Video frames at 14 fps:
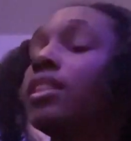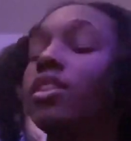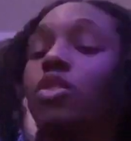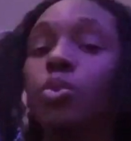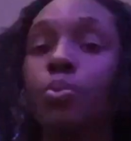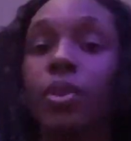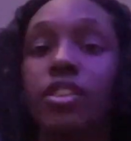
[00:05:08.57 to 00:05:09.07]
the
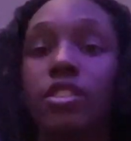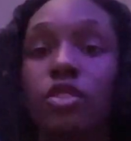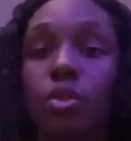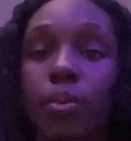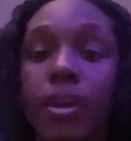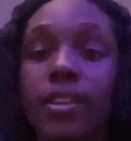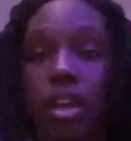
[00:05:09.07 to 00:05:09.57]
toothbrush and the
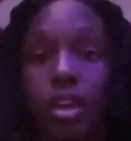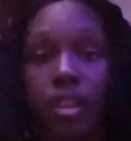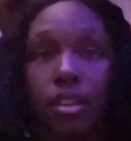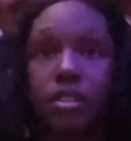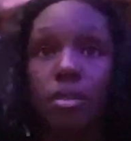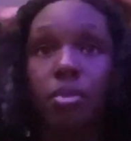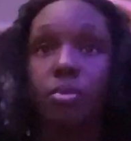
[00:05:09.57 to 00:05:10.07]
toothpaste.
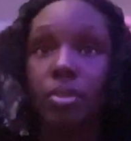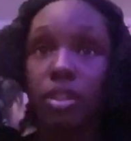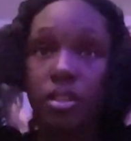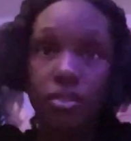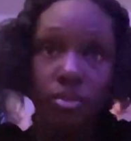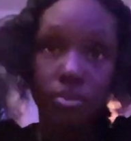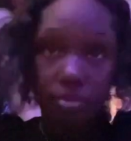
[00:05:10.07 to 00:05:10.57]
So I brushed my
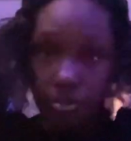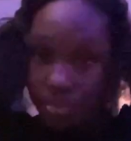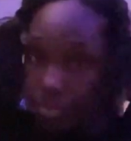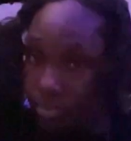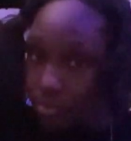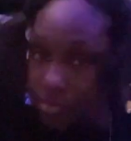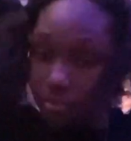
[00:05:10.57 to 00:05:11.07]
teeth.
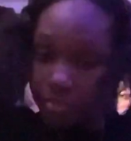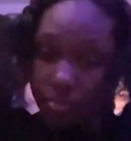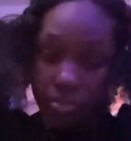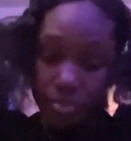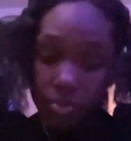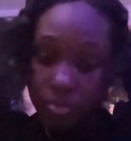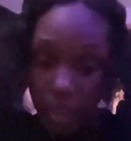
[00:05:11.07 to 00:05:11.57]

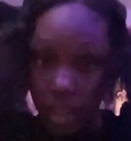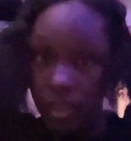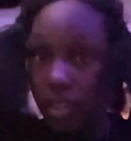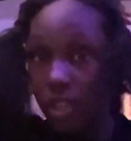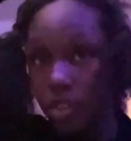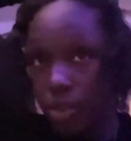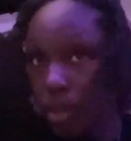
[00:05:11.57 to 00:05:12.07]
Like
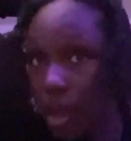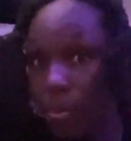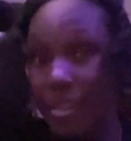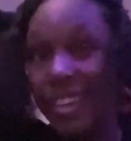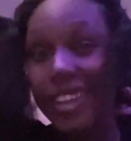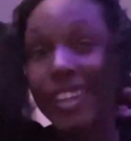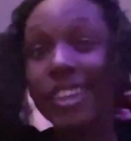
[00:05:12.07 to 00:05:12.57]
doll store comes
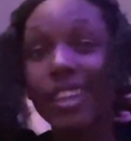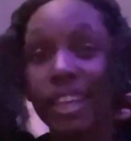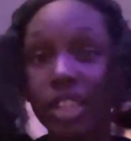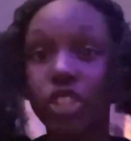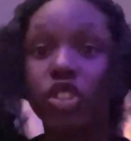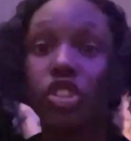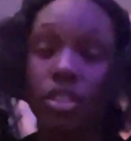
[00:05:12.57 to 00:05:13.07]
in
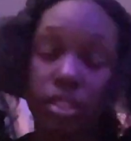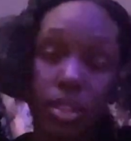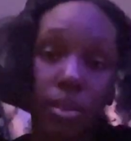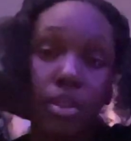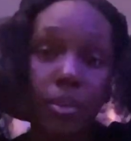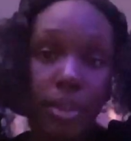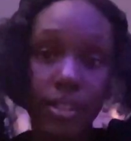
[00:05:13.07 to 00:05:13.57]
clutch. I don't care
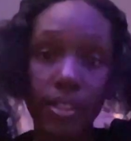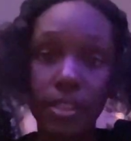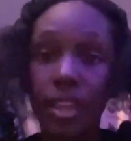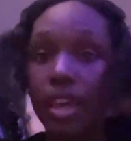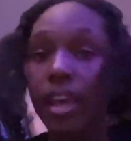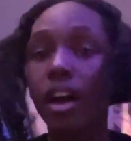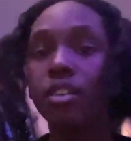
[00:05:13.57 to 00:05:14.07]
what nobody says.
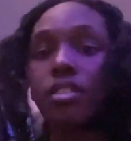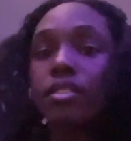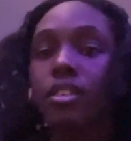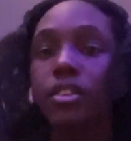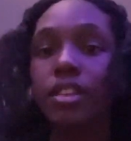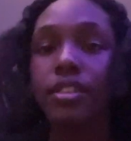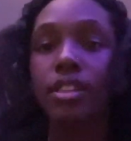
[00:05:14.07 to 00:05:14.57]
I also
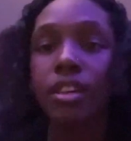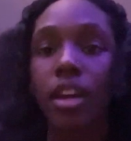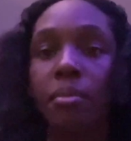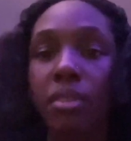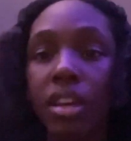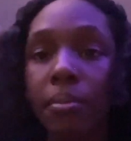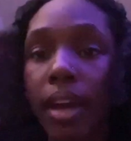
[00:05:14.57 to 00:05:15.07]
look crazy. Okay, I'm
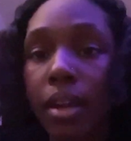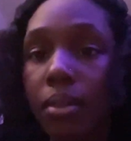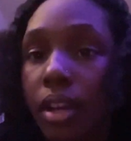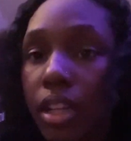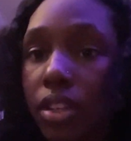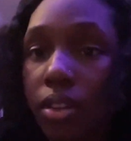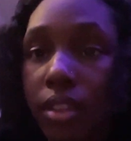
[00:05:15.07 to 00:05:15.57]
gonna come back when
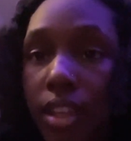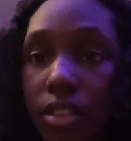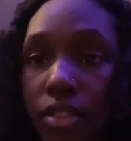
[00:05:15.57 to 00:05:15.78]
I don't look as